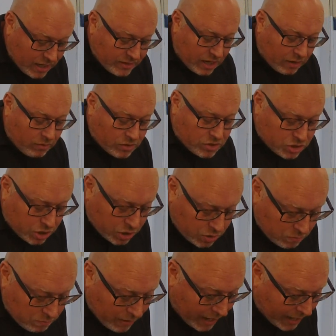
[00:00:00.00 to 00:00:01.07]
"There are two
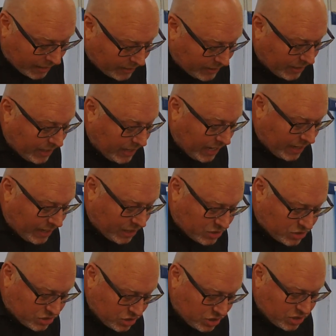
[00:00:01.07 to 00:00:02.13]
men in a
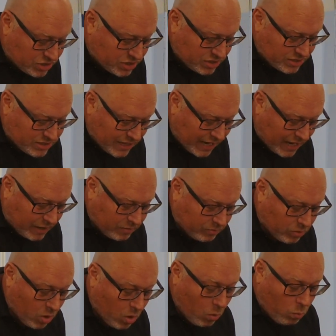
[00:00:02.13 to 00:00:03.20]
certain town,
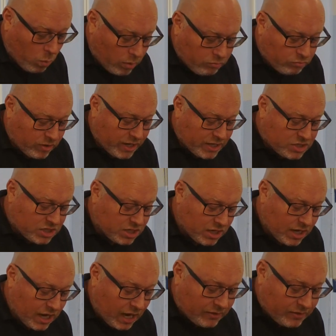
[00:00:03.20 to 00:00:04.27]
one rich
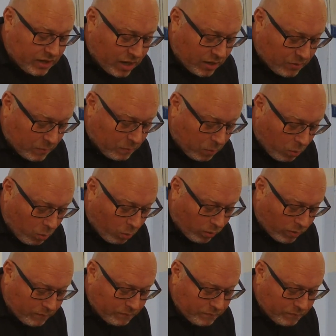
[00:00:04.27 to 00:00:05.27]
and the other poor.